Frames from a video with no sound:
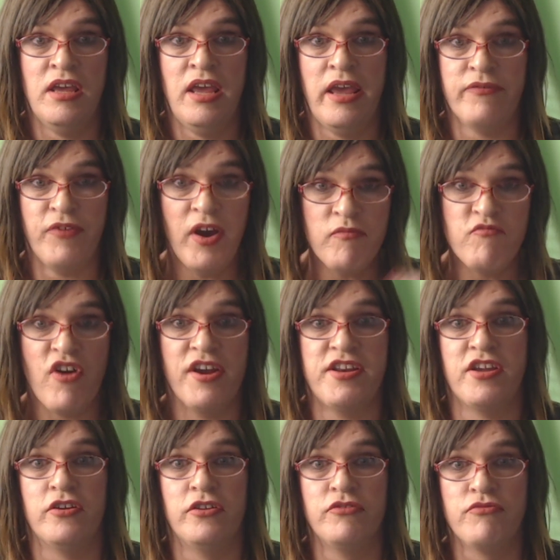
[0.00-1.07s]
If I'm
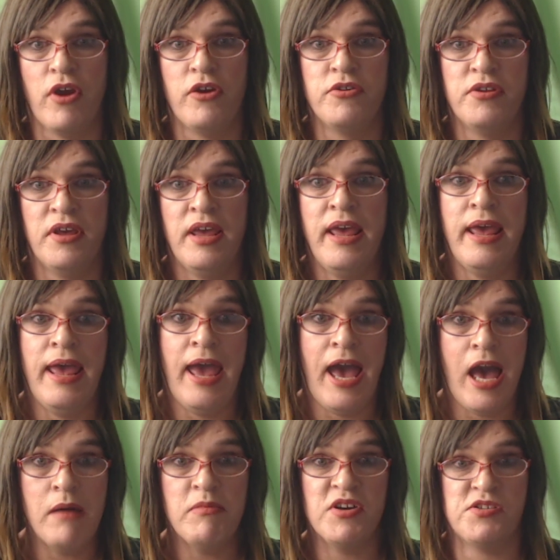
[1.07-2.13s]
riding on the road,
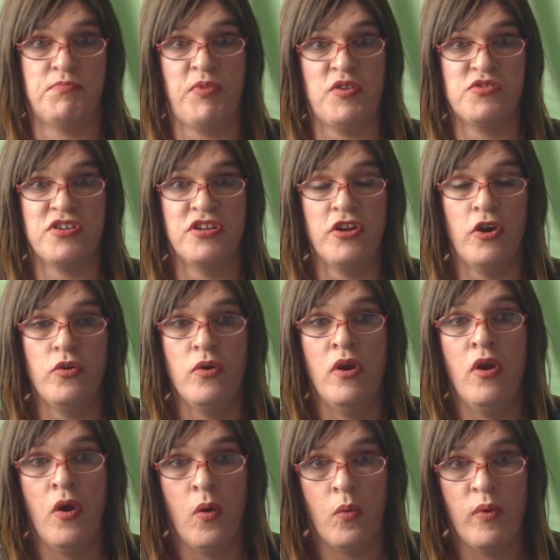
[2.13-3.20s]
how am I supposed to know
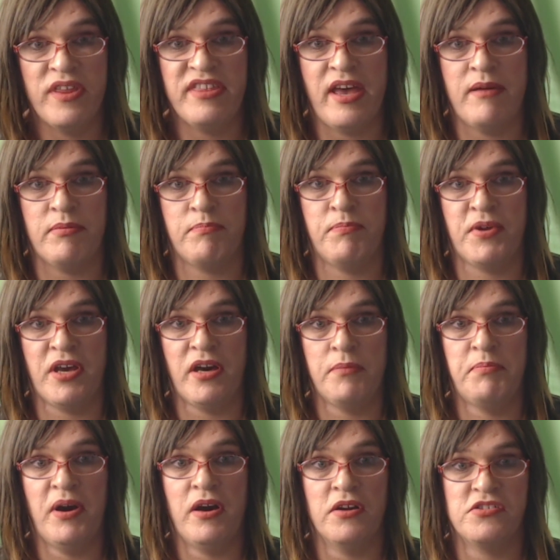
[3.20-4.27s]
when that car
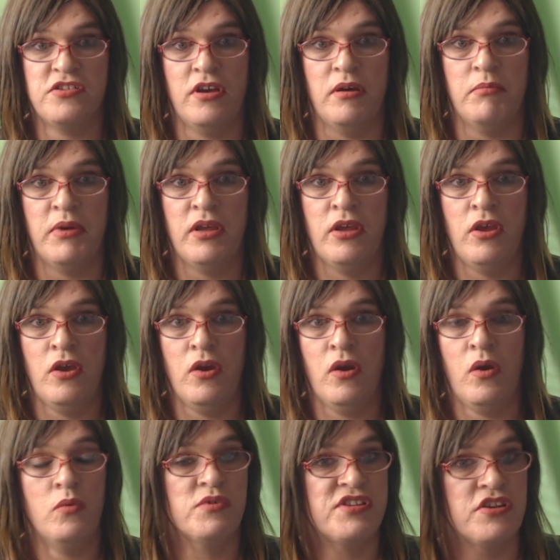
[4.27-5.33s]
parked up?
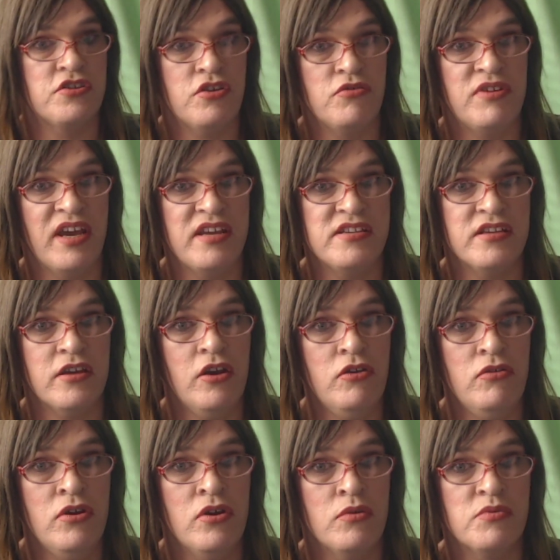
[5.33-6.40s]
Was it 2 days ago?
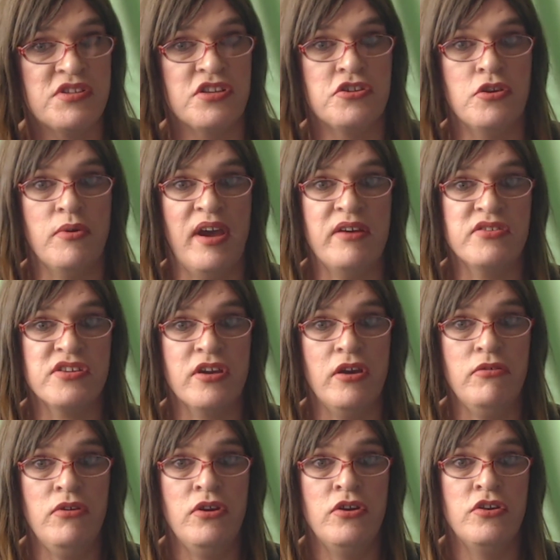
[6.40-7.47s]
Was it 2 hours
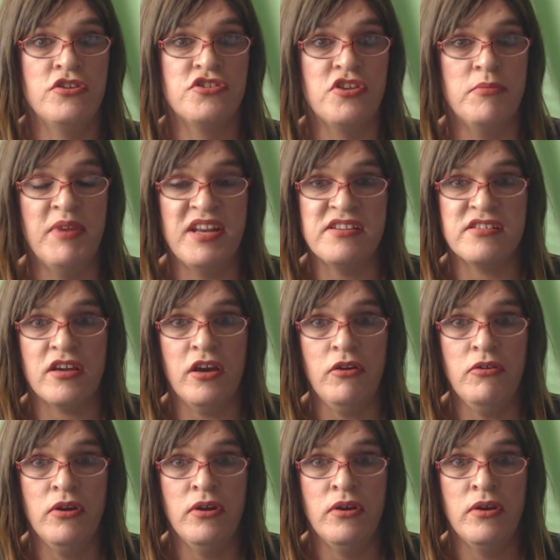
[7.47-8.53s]
ago? 2 minutes ago?
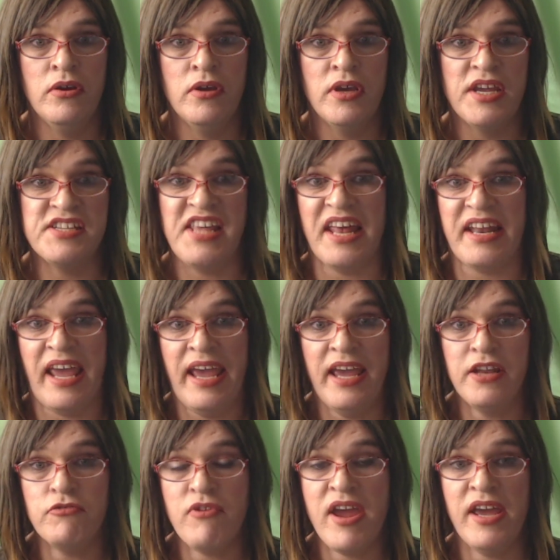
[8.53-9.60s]
Is that a
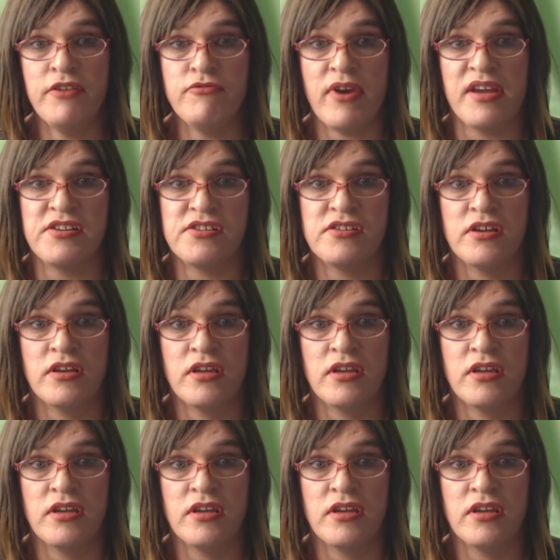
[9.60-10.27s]
head or a headrest?